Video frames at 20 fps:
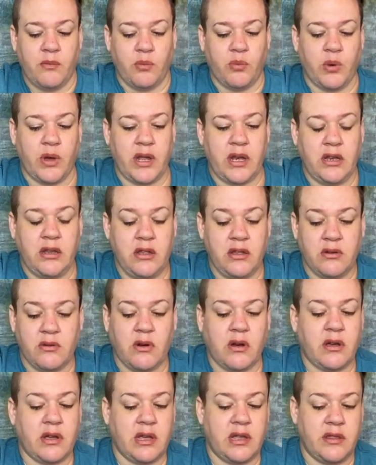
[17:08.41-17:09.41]
when
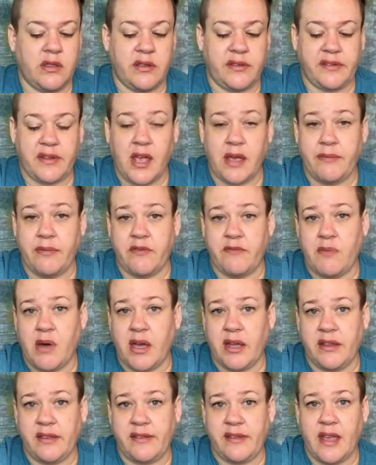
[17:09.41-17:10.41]
you're in this type of
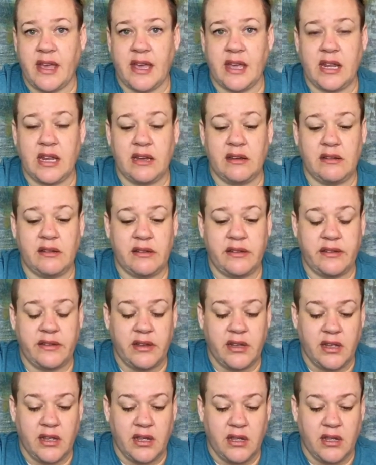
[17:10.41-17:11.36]
mindset, and it's